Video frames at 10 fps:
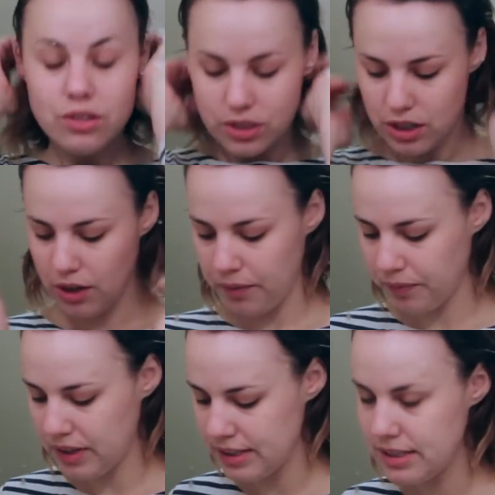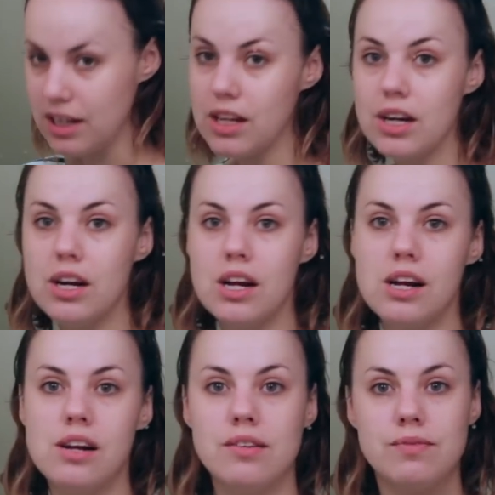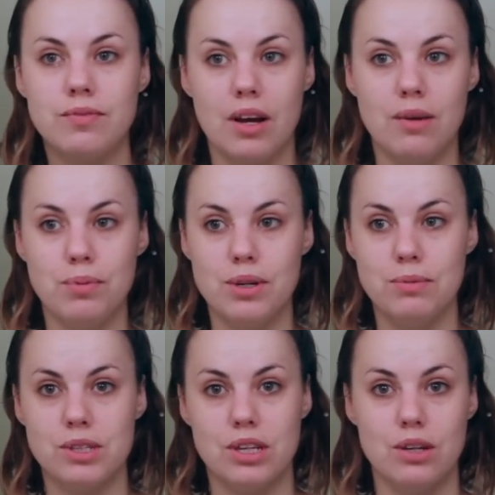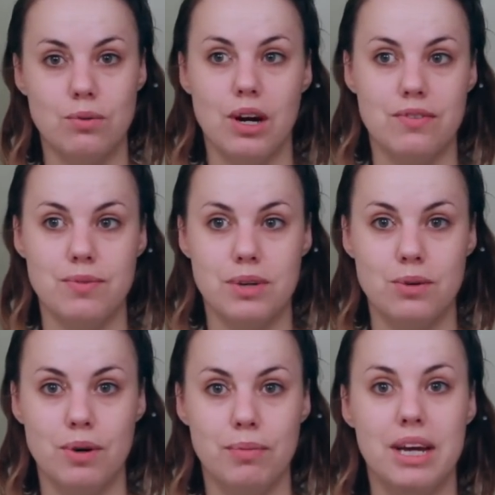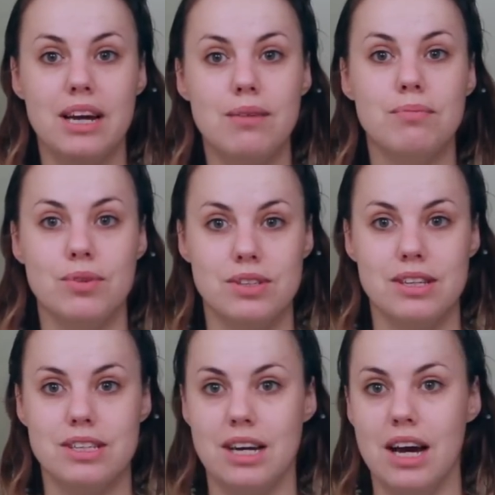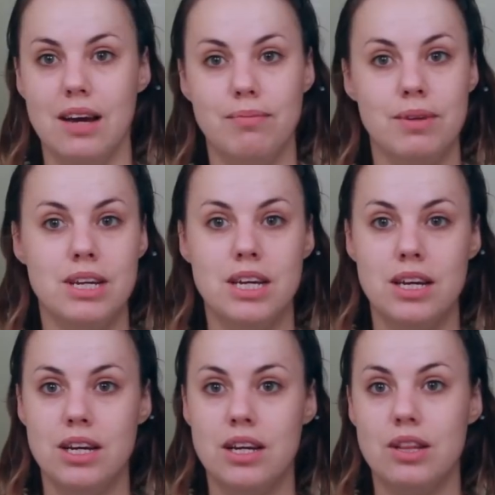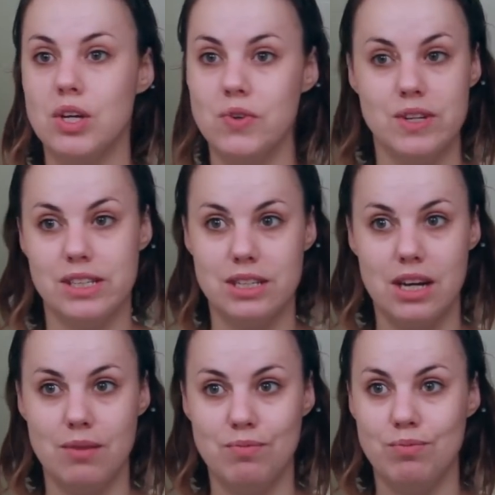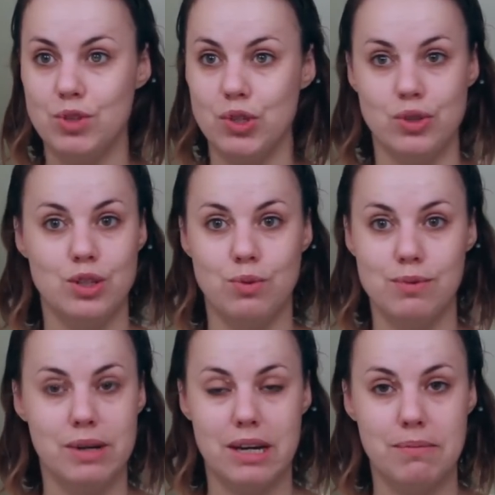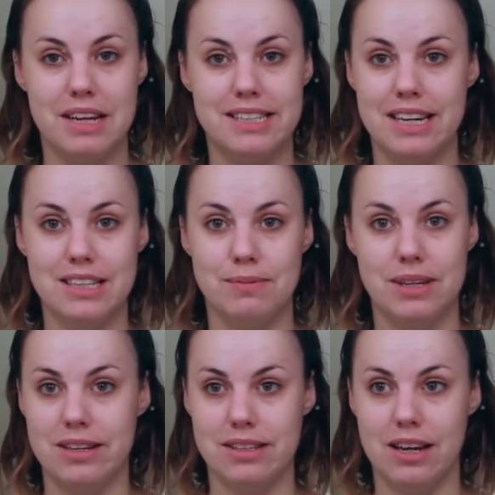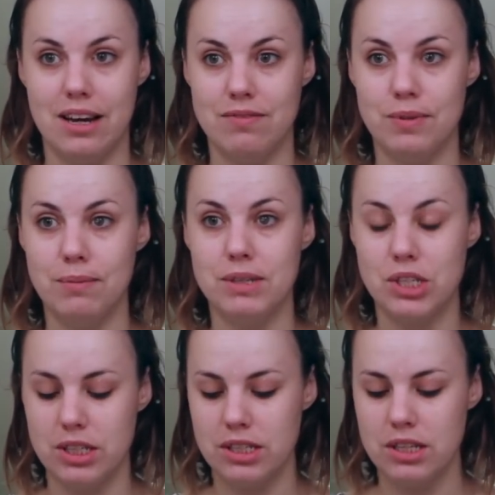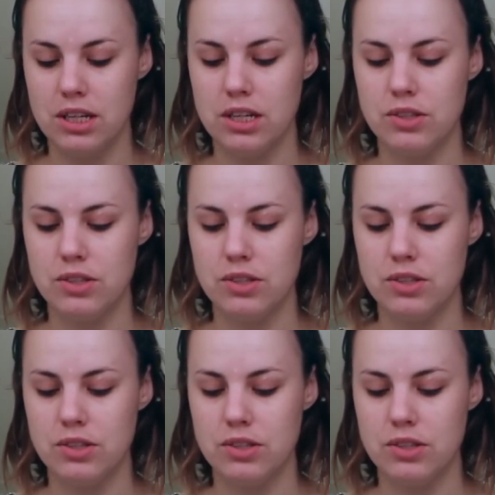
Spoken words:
So concealer, I'm pretty much going to wear if I'm going to wear makeup most of the time. The reason I'm choosing to wear makeup that day is because I have blemishes.